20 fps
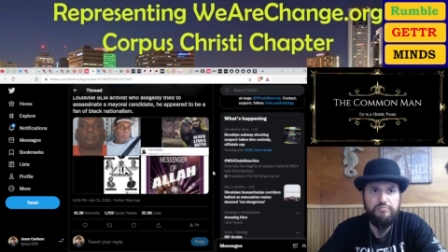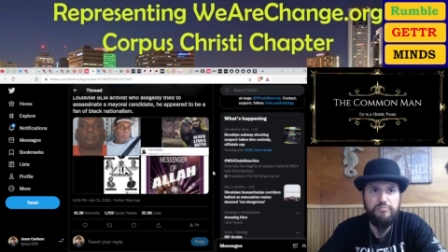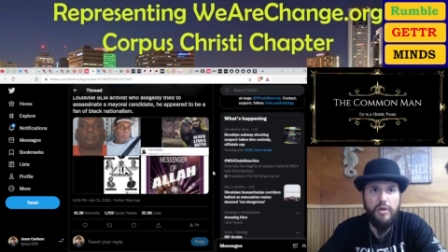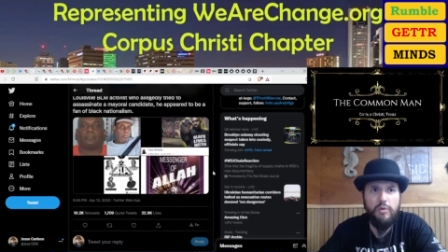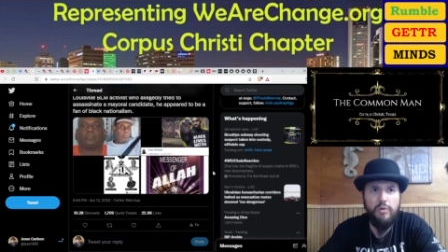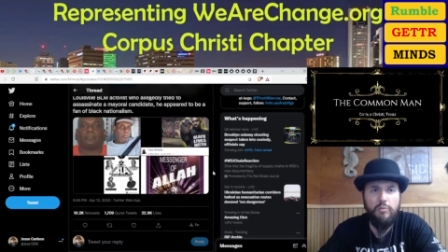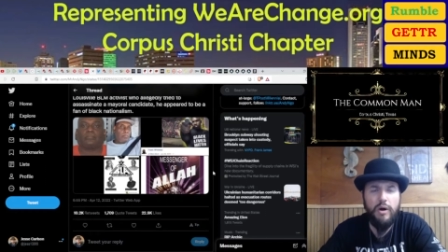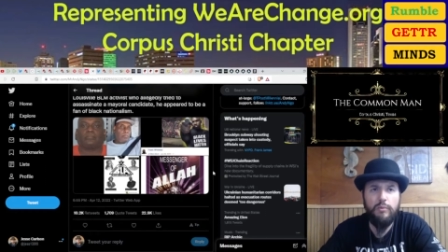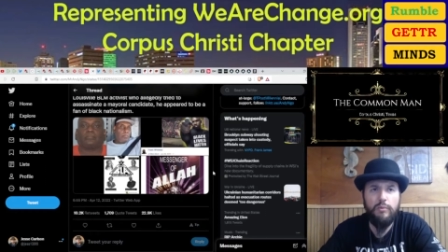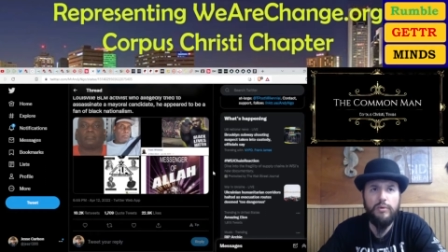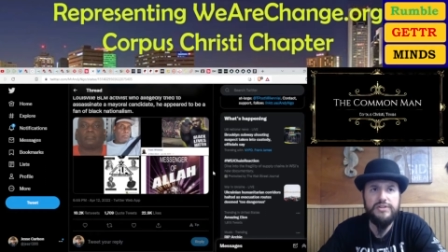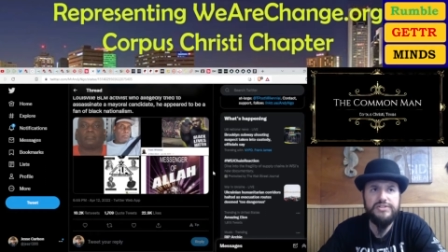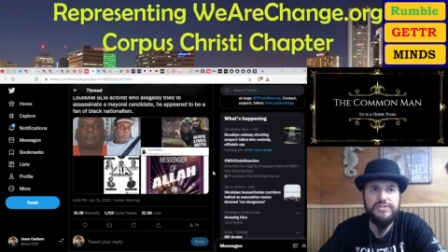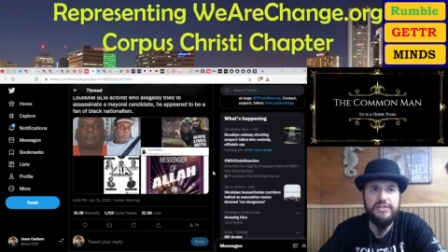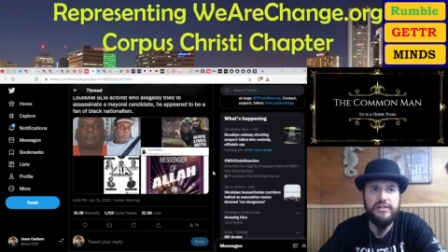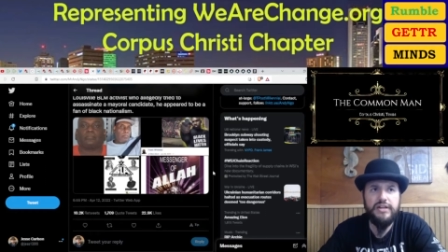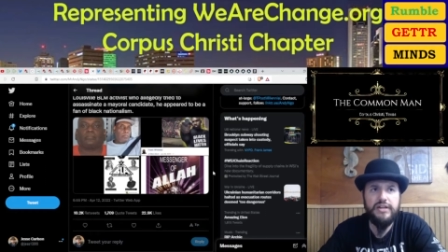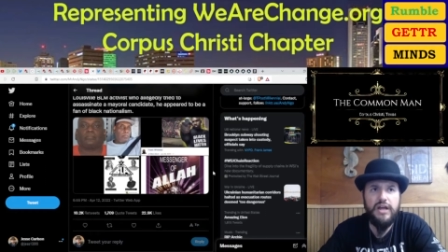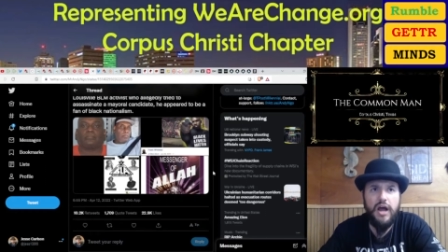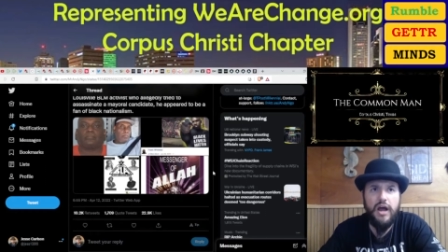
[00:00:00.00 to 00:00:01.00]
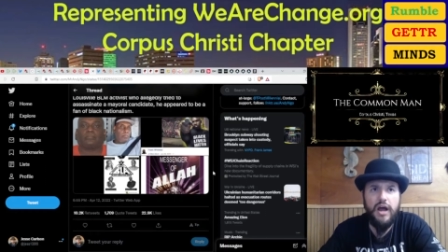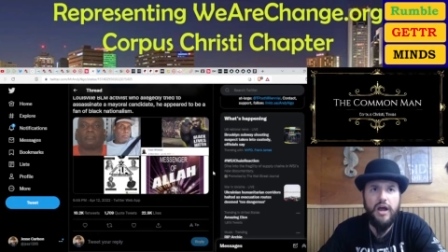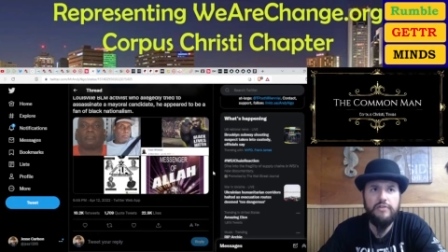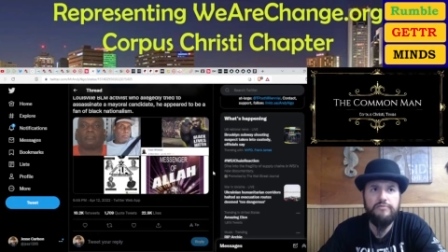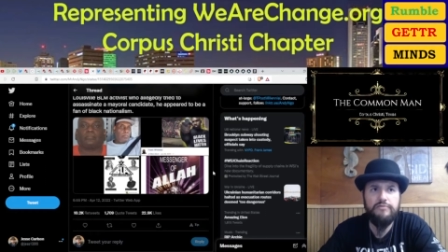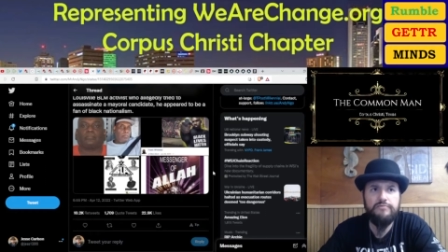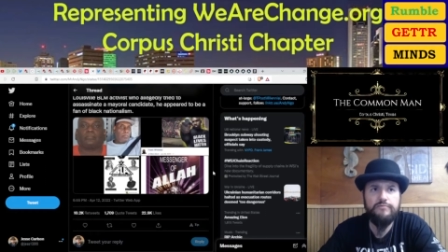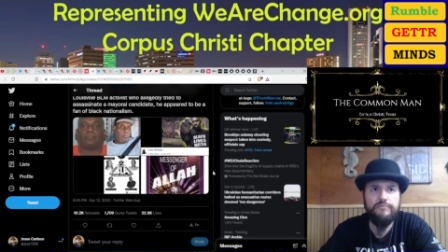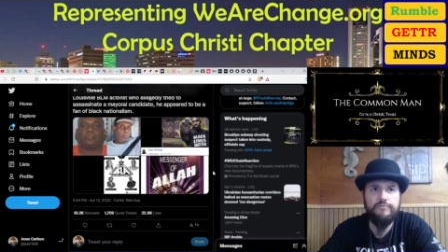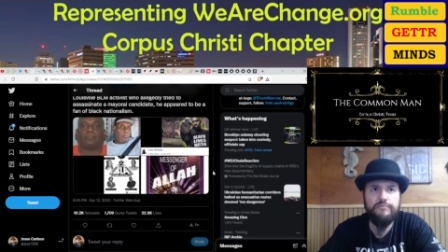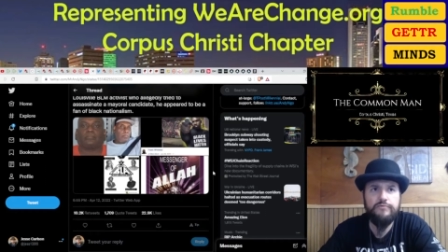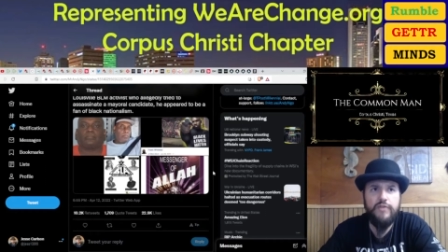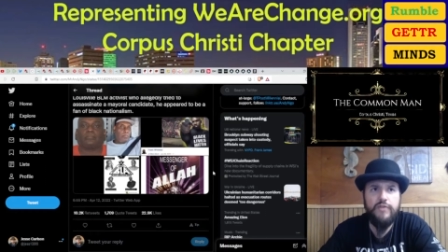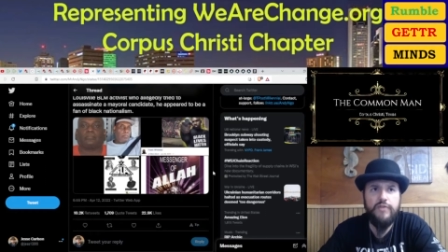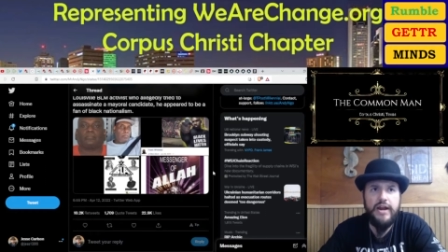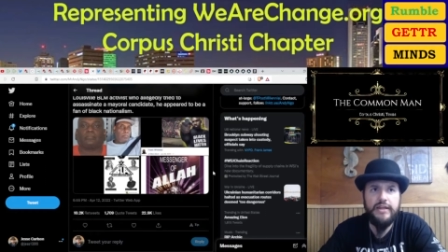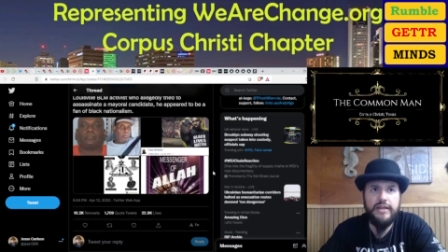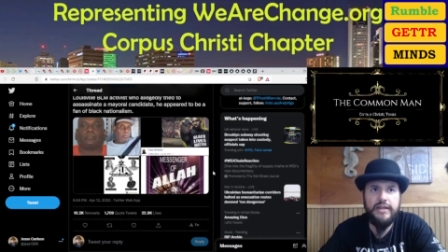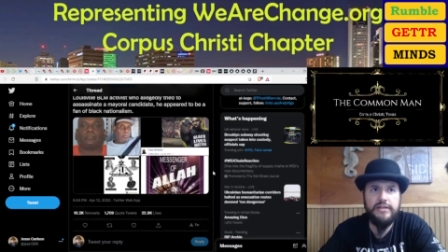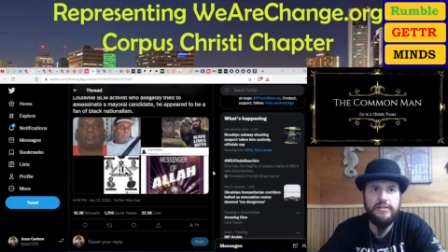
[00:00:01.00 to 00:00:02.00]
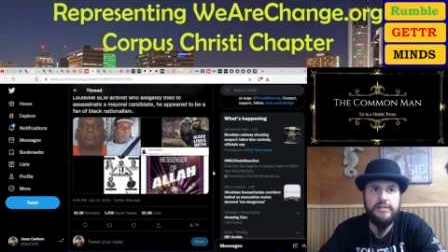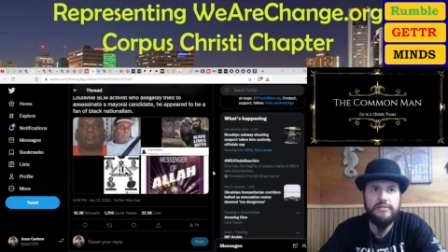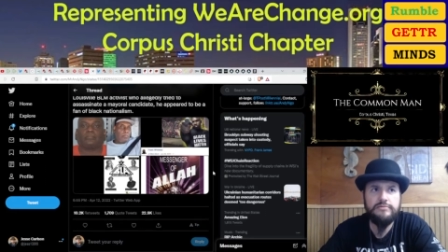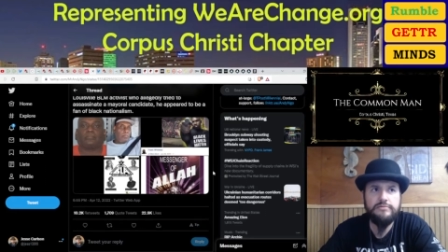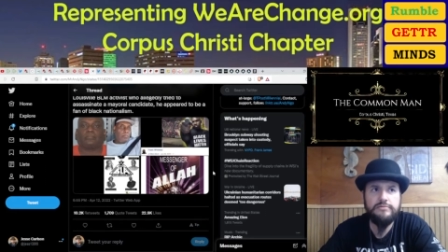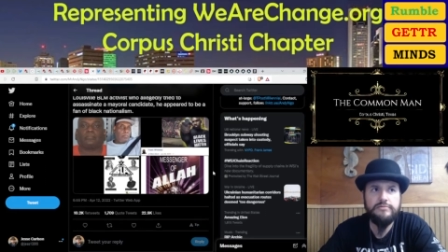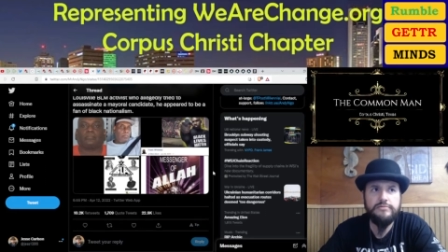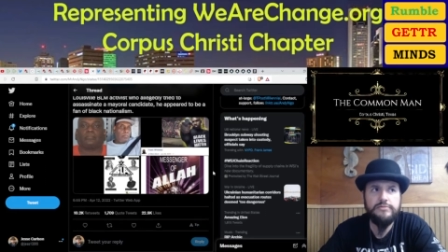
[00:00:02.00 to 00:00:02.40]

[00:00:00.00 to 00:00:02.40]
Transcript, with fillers: what was it? Uh, Franken?